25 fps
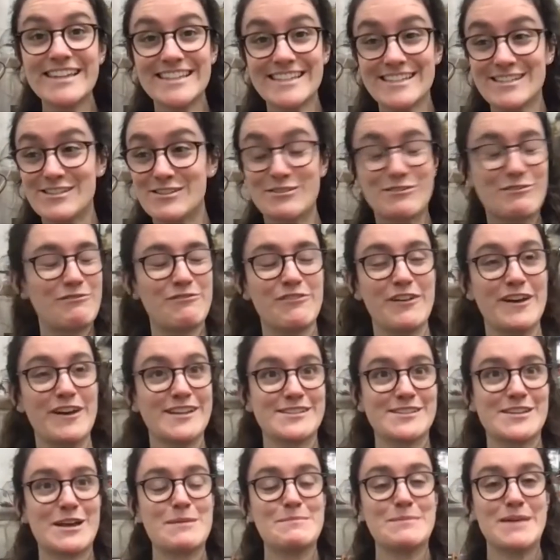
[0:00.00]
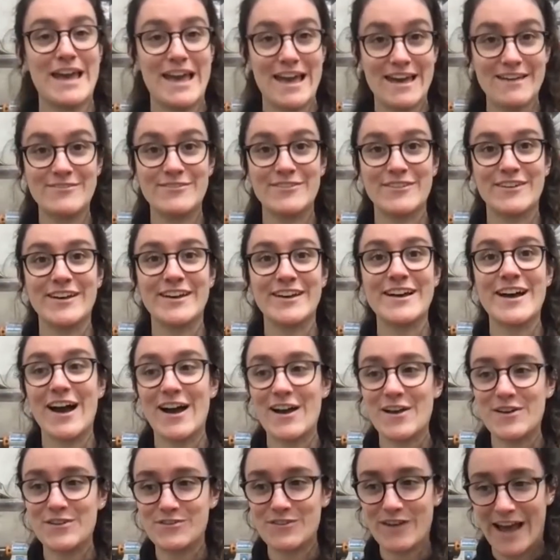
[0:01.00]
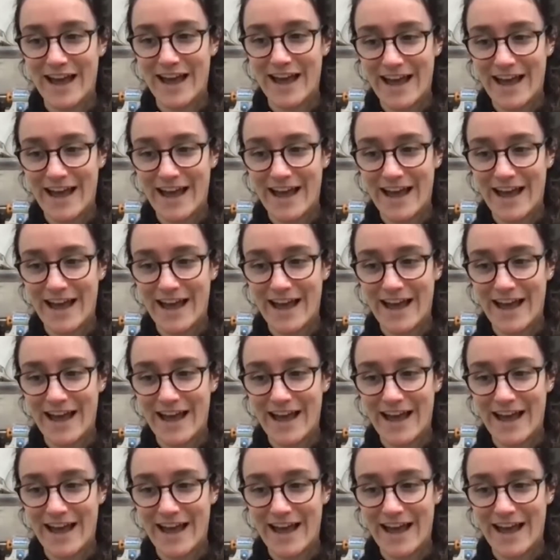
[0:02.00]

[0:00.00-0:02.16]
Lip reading: This is the first time ever I've